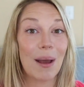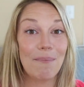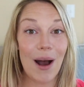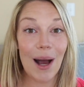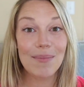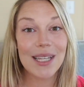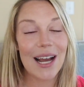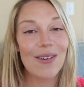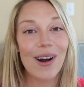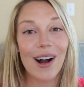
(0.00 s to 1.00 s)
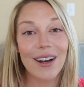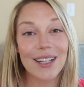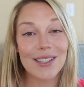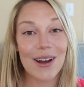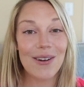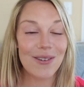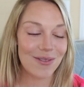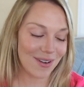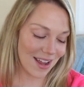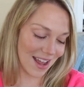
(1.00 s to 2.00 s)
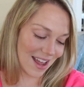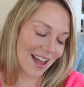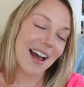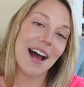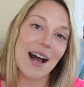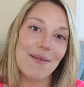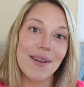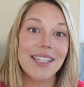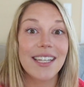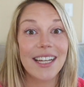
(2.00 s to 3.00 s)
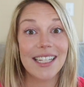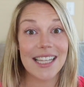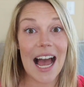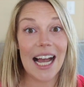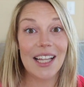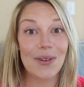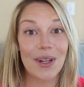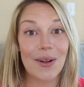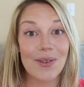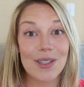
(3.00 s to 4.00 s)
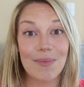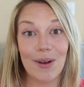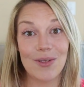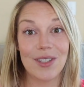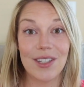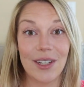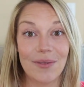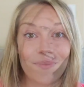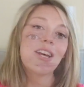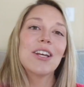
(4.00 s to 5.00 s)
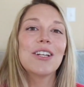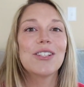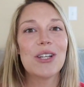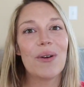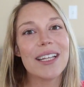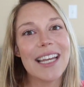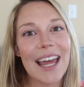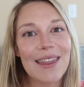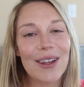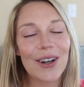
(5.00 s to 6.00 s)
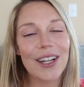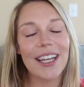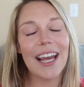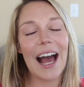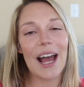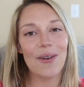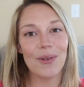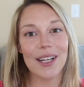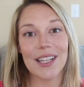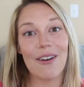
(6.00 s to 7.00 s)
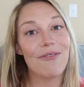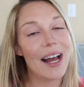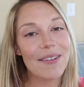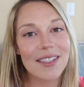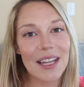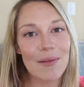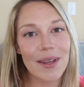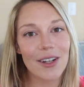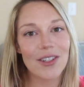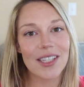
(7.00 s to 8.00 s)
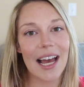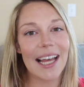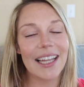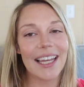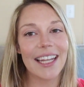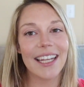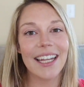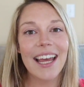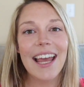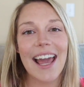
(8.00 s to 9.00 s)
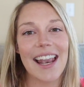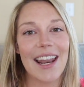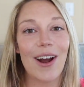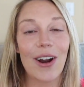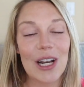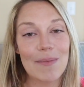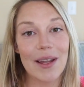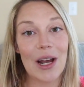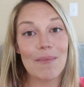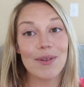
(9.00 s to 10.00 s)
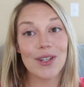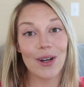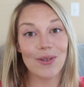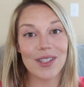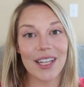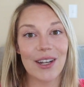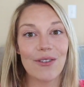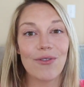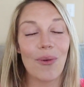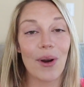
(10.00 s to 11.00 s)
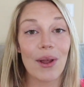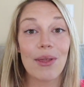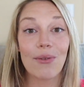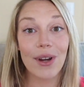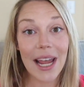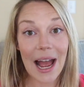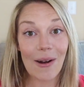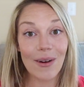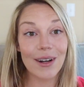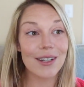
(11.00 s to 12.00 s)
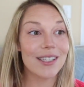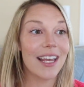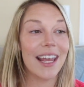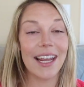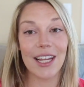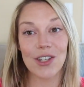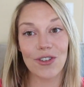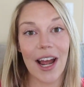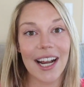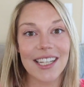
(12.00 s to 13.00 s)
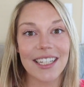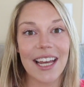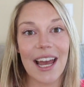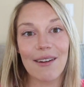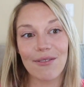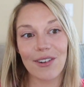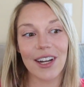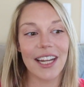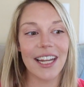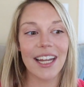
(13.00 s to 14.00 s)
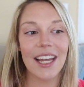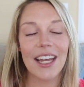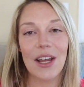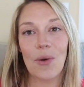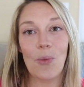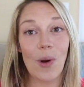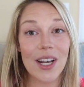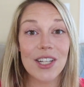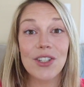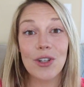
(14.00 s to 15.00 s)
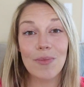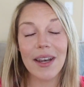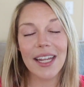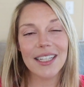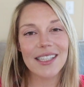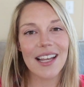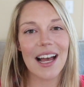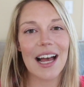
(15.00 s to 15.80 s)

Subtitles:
popped out on its own and did exactly what it was supposed to do. So at 10:30, I was 5 centimeters dilated and had already been on Pitocin for 3 hours and contracting every 1 to 2 minutes.